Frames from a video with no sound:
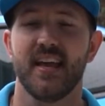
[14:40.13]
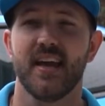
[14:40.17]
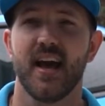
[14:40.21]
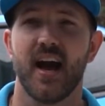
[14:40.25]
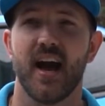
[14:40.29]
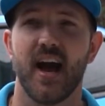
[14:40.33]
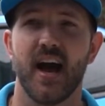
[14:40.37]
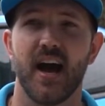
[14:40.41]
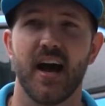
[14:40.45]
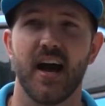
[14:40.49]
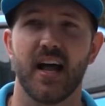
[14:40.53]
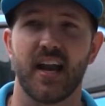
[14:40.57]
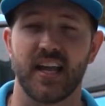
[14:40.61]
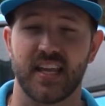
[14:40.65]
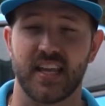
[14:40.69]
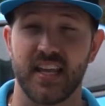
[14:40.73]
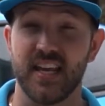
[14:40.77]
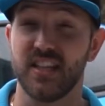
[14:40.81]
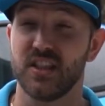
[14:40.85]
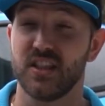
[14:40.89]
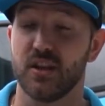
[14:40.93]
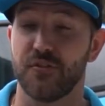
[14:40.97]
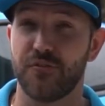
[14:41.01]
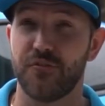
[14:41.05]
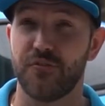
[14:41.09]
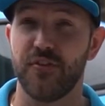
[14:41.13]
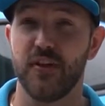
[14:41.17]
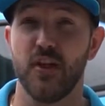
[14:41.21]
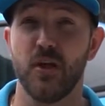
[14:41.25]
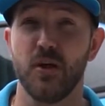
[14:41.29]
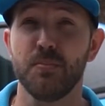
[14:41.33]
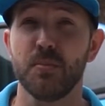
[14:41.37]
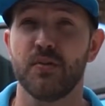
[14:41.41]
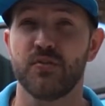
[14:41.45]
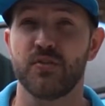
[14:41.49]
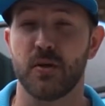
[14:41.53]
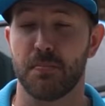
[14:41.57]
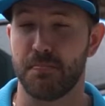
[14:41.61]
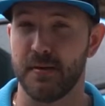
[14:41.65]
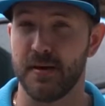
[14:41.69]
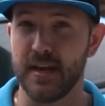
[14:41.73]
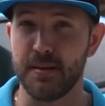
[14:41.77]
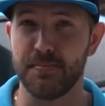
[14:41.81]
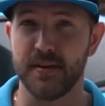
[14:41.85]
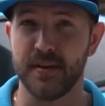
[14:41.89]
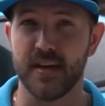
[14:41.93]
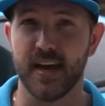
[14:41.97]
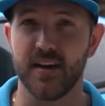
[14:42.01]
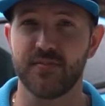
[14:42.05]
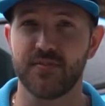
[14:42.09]
like in the film of the
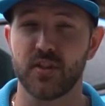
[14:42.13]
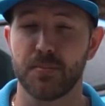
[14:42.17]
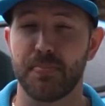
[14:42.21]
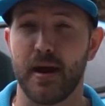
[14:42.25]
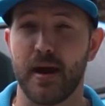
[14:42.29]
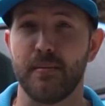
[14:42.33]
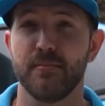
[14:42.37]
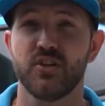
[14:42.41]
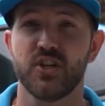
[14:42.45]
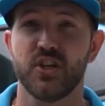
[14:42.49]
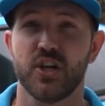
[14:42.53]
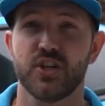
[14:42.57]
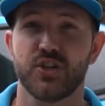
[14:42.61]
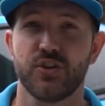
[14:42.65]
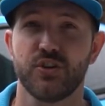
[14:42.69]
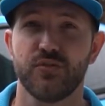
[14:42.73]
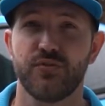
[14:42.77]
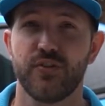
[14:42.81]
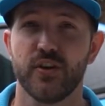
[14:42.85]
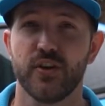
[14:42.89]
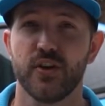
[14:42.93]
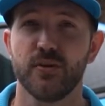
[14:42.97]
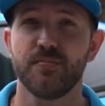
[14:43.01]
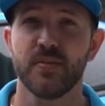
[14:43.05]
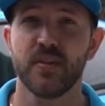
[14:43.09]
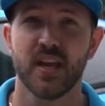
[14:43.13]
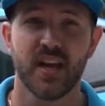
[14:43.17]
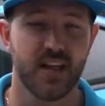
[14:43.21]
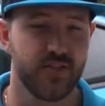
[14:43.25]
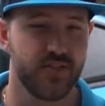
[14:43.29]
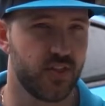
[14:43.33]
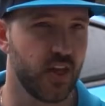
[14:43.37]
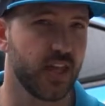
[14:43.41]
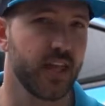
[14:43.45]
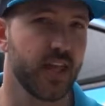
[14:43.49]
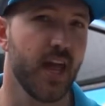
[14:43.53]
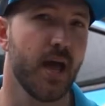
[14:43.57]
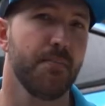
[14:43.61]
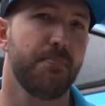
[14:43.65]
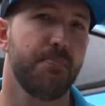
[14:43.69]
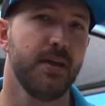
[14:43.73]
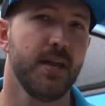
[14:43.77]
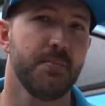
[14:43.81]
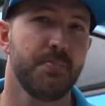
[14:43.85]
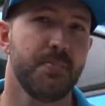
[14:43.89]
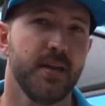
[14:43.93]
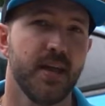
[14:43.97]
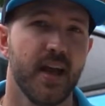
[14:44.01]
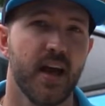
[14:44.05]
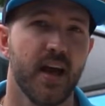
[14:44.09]
PPF, the paint protection film, then get
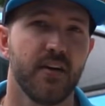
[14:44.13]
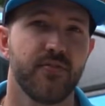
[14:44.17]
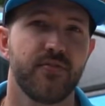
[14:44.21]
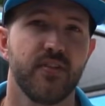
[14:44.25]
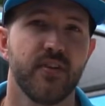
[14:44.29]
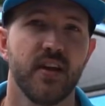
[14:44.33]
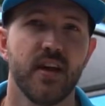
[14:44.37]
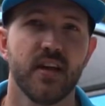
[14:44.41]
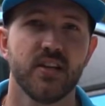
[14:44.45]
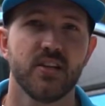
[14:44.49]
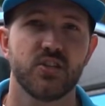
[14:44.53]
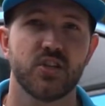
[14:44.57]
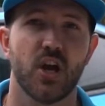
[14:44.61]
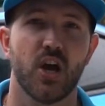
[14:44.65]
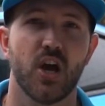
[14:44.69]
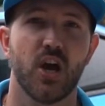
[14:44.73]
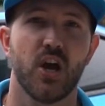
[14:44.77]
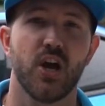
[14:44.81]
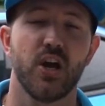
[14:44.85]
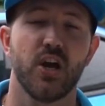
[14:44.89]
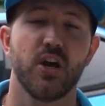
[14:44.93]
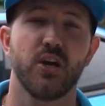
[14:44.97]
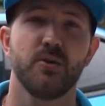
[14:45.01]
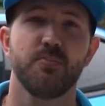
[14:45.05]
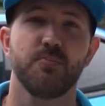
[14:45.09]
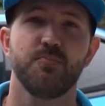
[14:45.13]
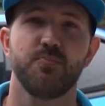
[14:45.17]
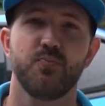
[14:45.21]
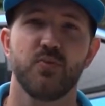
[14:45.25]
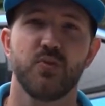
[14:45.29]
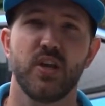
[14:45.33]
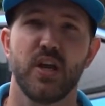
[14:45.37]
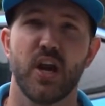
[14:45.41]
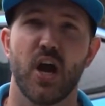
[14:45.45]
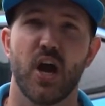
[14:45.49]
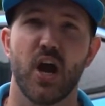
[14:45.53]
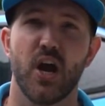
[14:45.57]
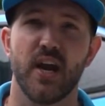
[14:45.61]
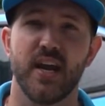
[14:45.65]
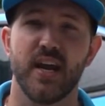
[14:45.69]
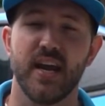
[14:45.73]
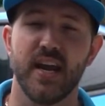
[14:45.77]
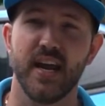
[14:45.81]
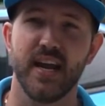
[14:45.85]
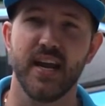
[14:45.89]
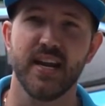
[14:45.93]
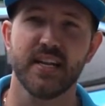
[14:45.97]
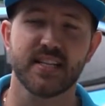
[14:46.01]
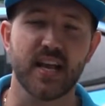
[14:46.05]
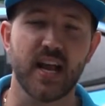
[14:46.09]
PPF. So,
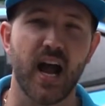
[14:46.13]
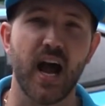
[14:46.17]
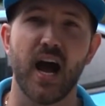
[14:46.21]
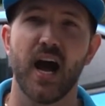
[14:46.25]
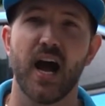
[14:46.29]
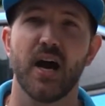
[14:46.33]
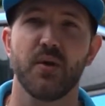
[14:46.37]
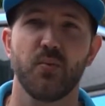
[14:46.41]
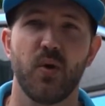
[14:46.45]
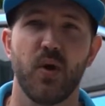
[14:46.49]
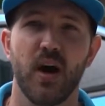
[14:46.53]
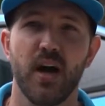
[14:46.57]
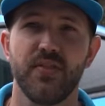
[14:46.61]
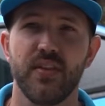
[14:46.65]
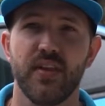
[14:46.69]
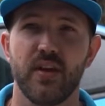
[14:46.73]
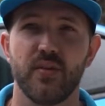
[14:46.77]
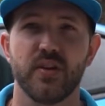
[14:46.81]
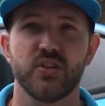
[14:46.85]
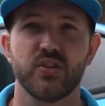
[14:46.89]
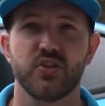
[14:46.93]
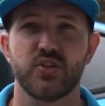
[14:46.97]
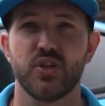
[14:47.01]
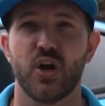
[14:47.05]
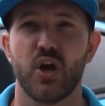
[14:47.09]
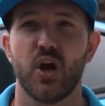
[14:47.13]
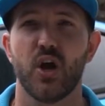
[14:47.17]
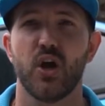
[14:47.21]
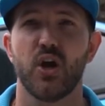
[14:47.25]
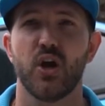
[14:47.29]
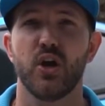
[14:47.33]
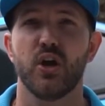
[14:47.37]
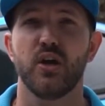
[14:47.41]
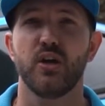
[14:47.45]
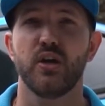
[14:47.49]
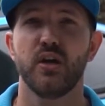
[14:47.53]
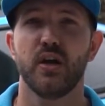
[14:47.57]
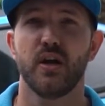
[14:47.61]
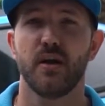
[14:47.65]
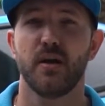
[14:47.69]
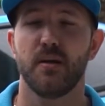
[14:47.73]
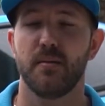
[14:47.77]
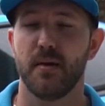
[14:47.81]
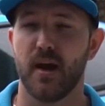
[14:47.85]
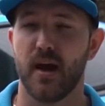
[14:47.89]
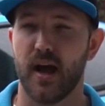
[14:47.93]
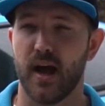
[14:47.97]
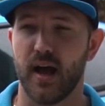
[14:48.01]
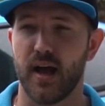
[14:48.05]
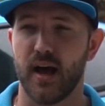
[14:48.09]
it is a hard one. There is no
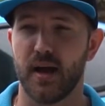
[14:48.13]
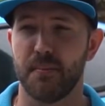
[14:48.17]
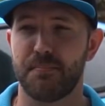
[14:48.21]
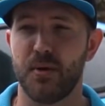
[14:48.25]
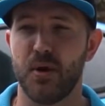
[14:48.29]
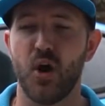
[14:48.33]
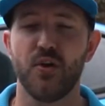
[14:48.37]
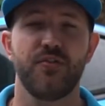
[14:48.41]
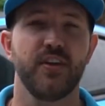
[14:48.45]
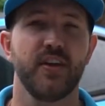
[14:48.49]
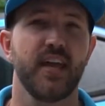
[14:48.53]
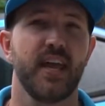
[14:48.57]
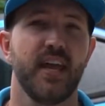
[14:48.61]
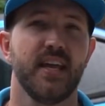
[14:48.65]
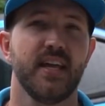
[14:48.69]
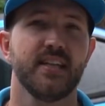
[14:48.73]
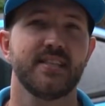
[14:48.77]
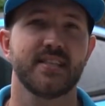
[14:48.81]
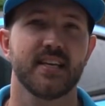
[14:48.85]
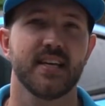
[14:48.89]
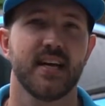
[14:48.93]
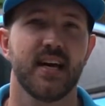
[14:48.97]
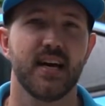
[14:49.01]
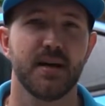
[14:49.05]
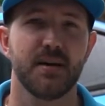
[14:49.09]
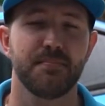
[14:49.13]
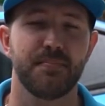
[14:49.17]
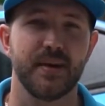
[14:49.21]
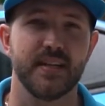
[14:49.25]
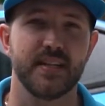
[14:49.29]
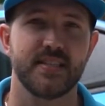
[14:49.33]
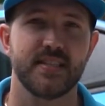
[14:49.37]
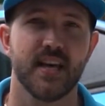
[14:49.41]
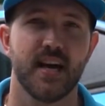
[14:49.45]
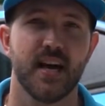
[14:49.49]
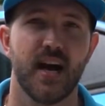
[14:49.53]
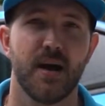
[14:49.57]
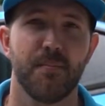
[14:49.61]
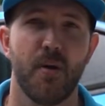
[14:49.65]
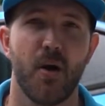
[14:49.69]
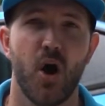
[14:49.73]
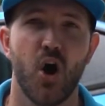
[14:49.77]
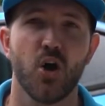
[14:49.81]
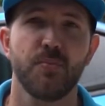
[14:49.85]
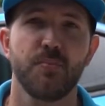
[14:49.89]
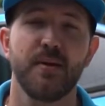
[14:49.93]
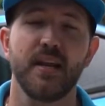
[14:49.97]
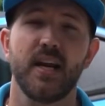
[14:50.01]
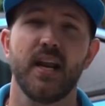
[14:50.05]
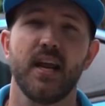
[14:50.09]
perfect answer, but I
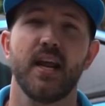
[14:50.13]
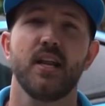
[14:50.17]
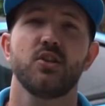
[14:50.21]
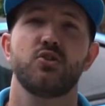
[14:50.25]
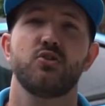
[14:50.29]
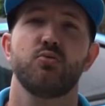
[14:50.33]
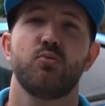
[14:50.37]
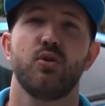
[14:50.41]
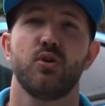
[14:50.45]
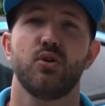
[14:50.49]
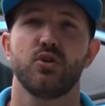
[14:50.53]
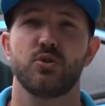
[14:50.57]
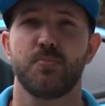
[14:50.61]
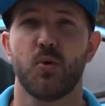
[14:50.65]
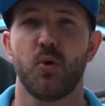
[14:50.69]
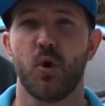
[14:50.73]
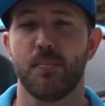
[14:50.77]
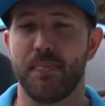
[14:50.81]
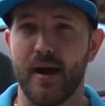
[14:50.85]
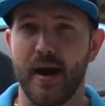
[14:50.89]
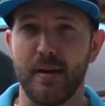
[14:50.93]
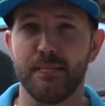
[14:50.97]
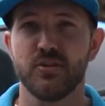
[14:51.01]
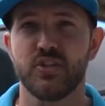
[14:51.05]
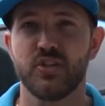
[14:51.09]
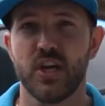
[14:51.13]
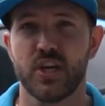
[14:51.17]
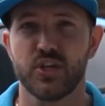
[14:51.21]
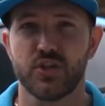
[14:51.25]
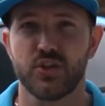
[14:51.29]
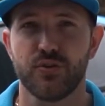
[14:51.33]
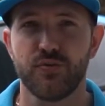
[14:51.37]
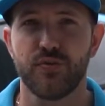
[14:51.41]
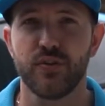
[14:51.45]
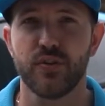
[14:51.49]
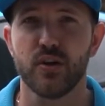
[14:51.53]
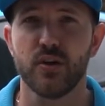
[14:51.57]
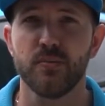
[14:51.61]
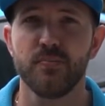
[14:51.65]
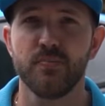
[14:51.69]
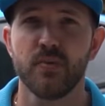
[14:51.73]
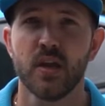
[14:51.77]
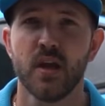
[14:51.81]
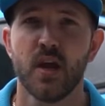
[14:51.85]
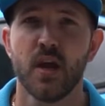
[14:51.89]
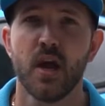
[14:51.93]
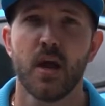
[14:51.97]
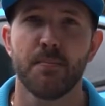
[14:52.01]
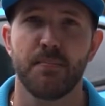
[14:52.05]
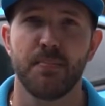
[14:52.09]
would be leaning towards more paint protection film
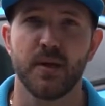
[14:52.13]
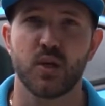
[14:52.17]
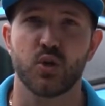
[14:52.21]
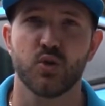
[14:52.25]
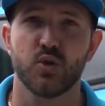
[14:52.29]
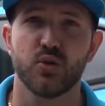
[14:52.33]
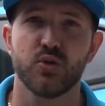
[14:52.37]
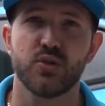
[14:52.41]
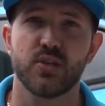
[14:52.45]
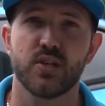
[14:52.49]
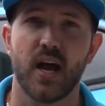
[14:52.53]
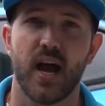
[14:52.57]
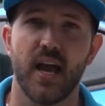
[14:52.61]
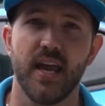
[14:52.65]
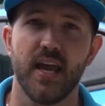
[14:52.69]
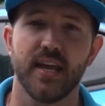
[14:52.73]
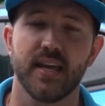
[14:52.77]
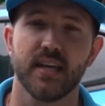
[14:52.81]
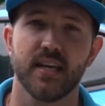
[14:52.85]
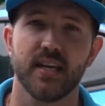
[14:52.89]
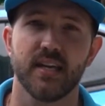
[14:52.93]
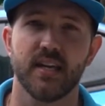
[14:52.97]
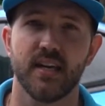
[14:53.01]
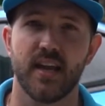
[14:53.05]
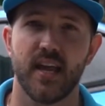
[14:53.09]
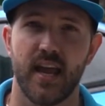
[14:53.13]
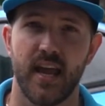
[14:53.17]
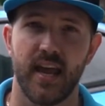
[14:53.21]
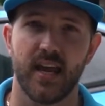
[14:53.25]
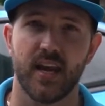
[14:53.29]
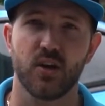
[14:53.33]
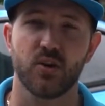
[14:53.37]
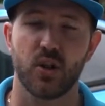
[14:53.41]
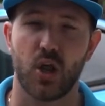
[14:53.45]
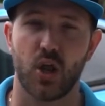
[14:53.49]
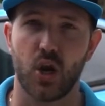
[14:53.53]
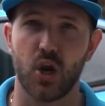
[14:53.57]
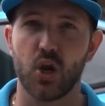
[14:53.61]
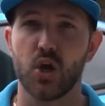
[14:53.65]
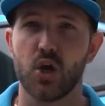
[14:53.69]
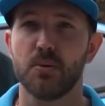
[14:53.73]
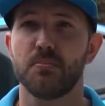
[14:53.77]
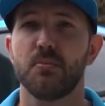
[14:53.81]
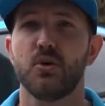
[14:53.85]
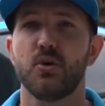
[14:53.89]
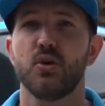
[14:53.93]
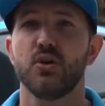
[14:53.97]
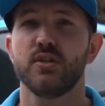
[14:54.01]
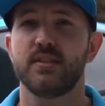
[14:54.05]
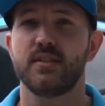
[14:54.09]
because it can handle a lot
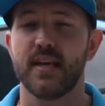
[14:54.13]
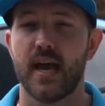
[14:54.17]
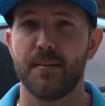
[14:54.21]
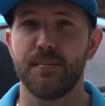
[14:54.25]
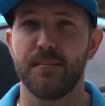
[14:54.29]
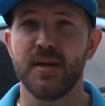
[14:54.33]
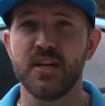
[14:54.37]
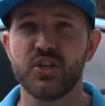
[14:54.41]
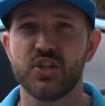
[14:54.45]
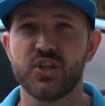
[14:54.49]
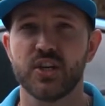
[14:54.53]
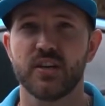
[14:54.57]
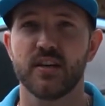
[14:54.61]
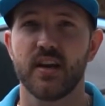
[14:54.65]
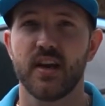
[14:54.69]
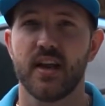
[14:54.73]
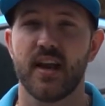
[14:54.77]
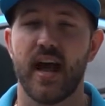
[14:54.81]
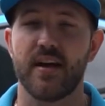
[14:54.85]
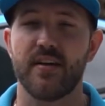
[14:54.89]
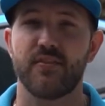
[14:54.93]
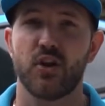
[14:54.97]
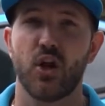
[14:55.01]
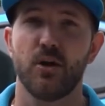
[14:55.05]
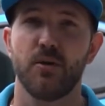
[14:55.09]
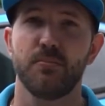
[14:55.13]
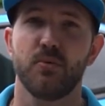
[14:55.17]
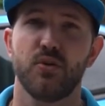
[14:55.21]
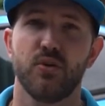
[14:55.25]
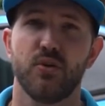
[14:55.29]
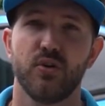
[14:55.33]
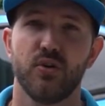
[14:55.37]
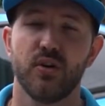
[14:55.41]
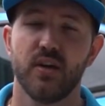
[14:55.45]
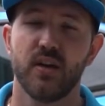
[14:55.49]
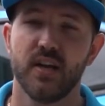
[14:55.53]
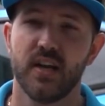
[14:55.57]
more damage and have a lot more